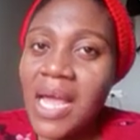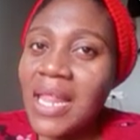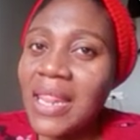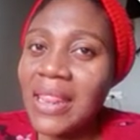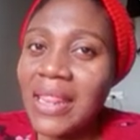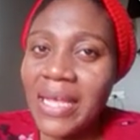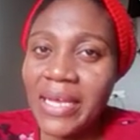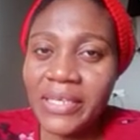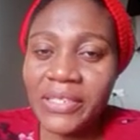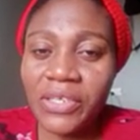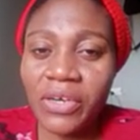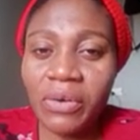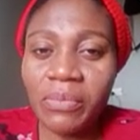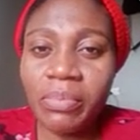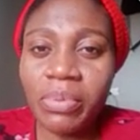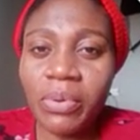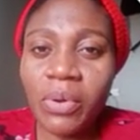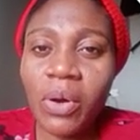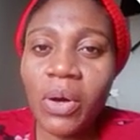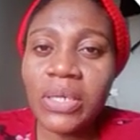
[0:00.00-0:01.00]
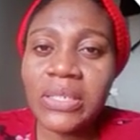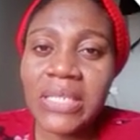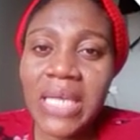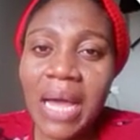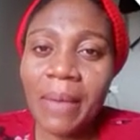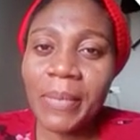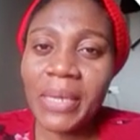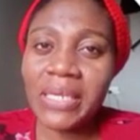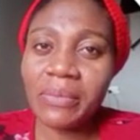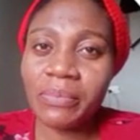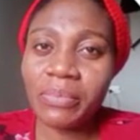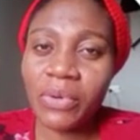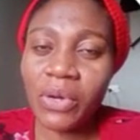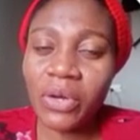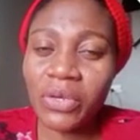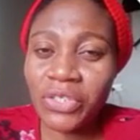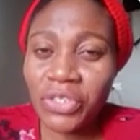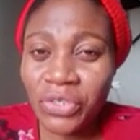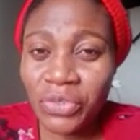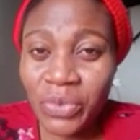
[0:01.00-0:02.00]
laying of blocks, how many
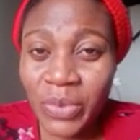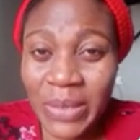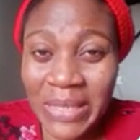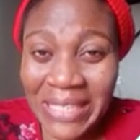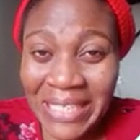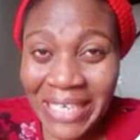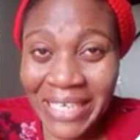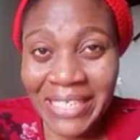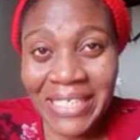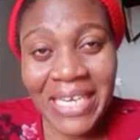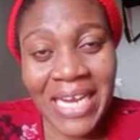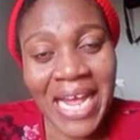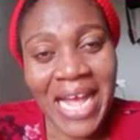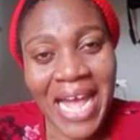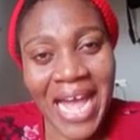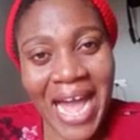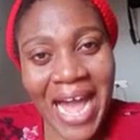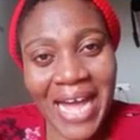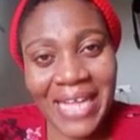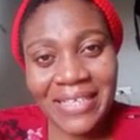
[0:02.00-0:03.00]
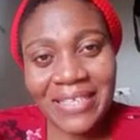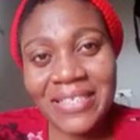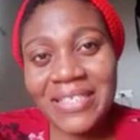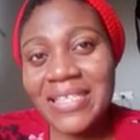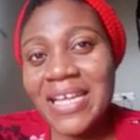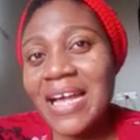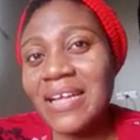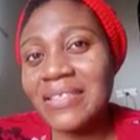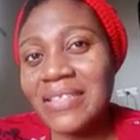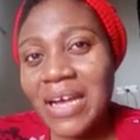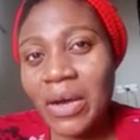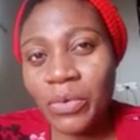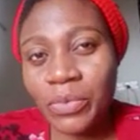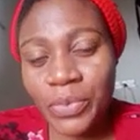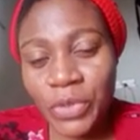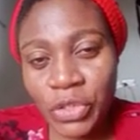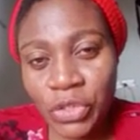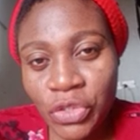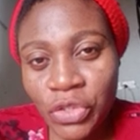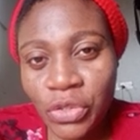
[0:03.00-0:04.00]
blocks you will need, and the sand that will
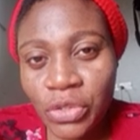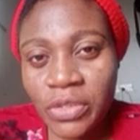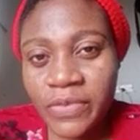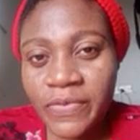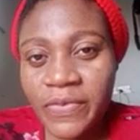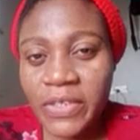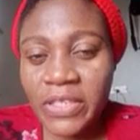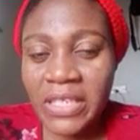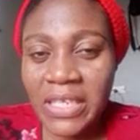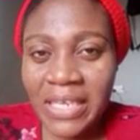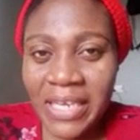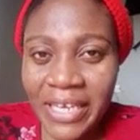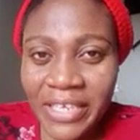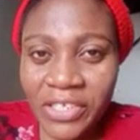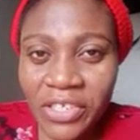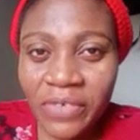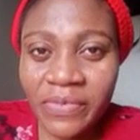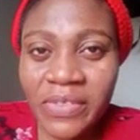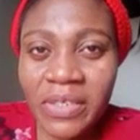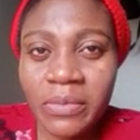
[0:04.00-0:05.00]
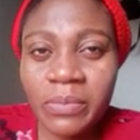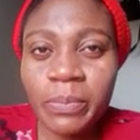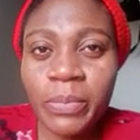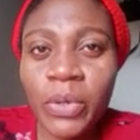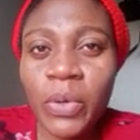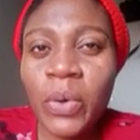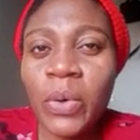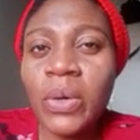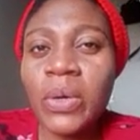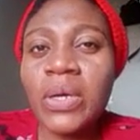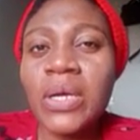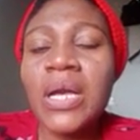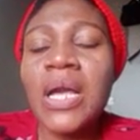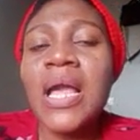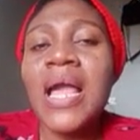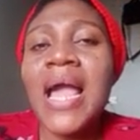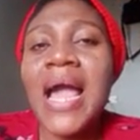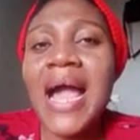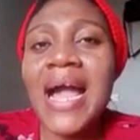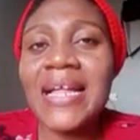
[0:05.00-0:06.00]
be used for the laying of the block,
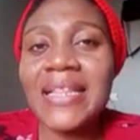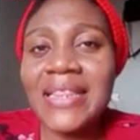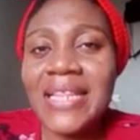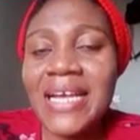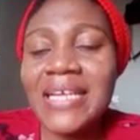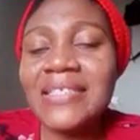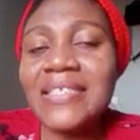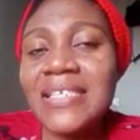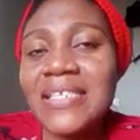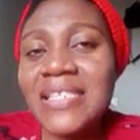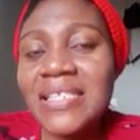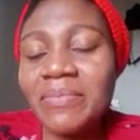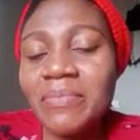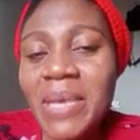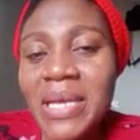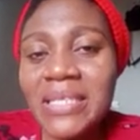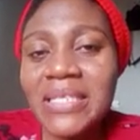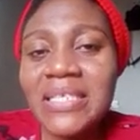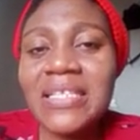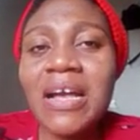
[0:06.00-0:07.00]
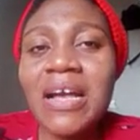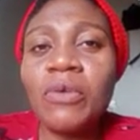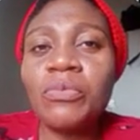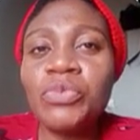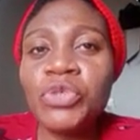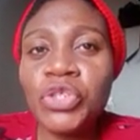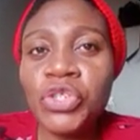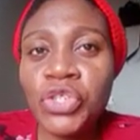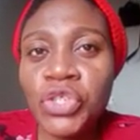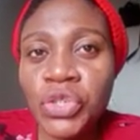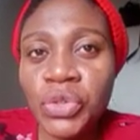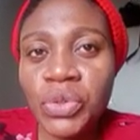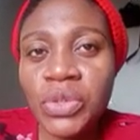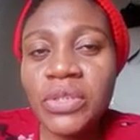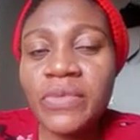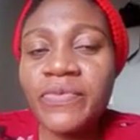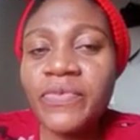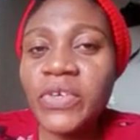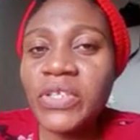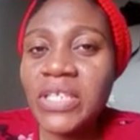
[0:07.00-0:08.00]
and then the cement that will be used
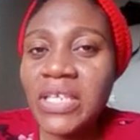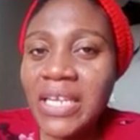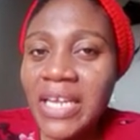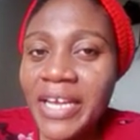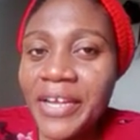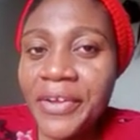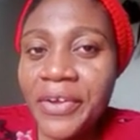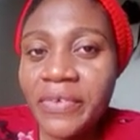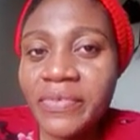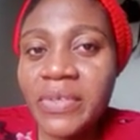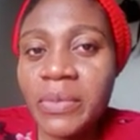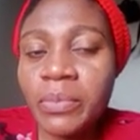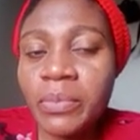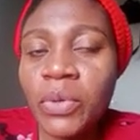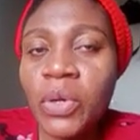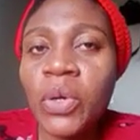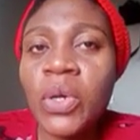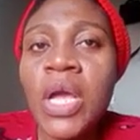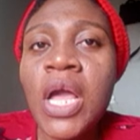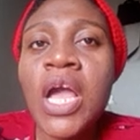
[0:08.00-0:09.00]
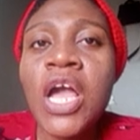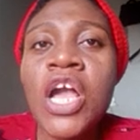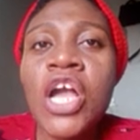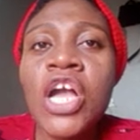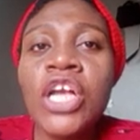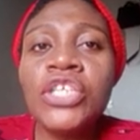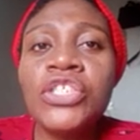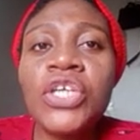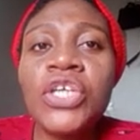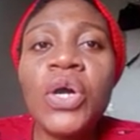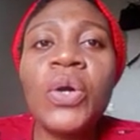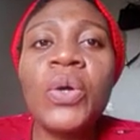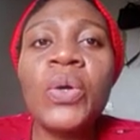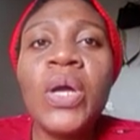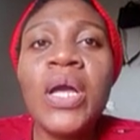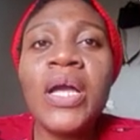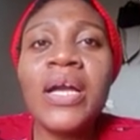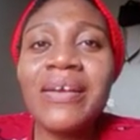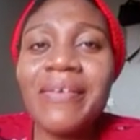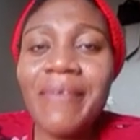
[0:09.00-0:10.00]
for the laying of the block. So
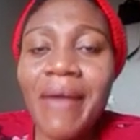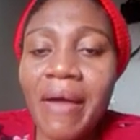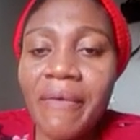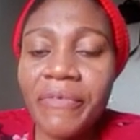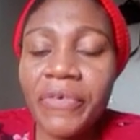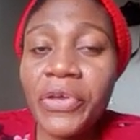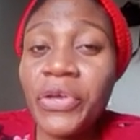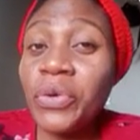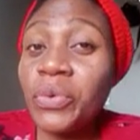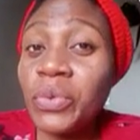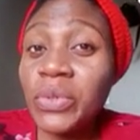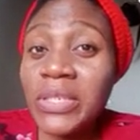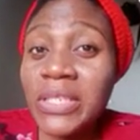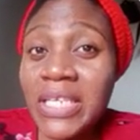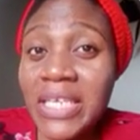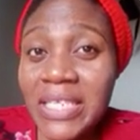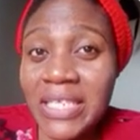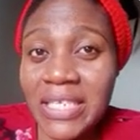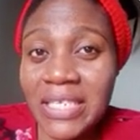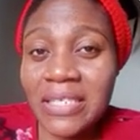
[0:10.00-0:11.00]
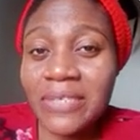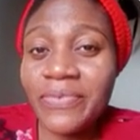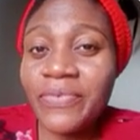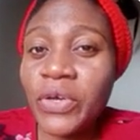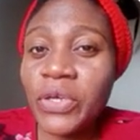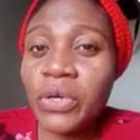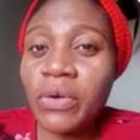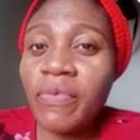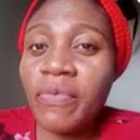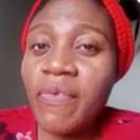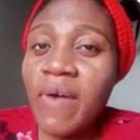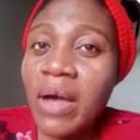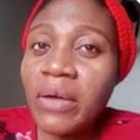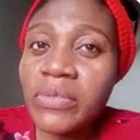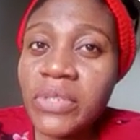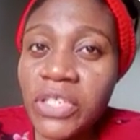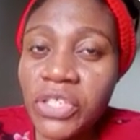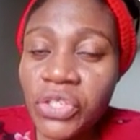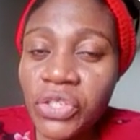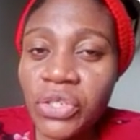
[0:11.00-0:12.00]
gravel, you will need it for your
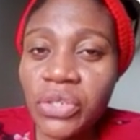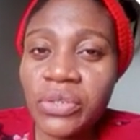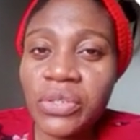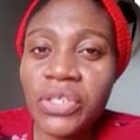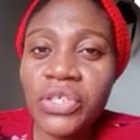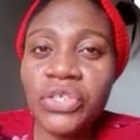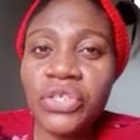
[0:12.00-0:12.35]
foundation.